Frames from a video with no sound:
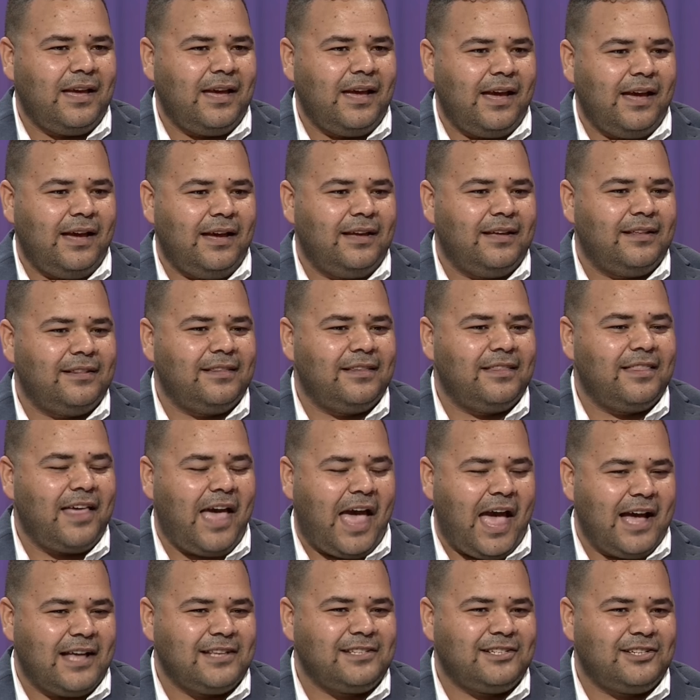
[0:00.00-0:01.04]
And the
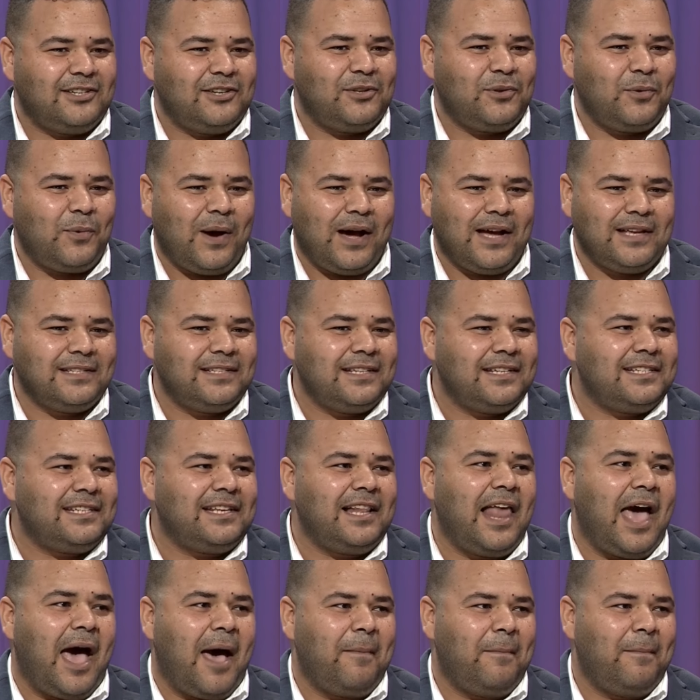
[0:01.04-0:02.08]
answer, it was
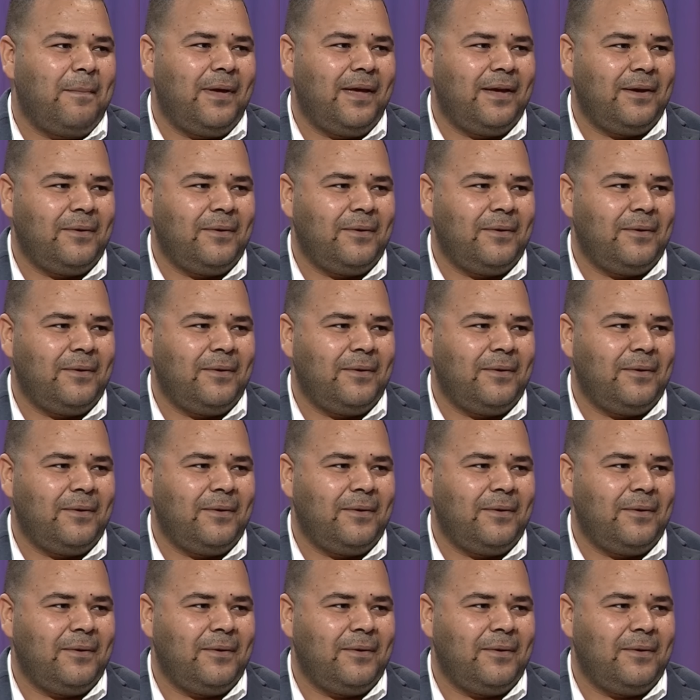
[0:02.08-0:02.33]
slap.